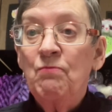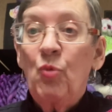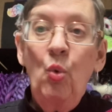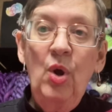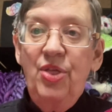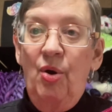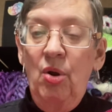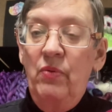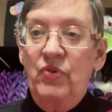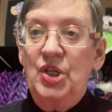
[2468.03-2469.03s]
with all
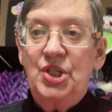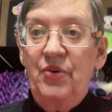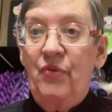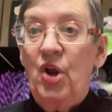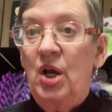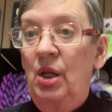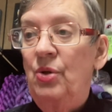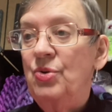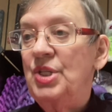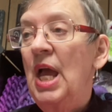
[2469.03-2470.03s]
of these different
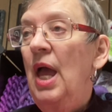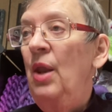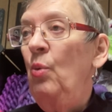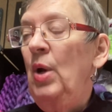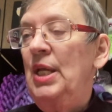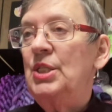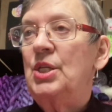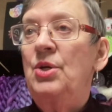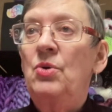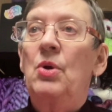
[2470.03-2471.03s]
colors and ways to
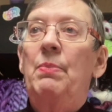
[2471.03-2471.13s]
do it,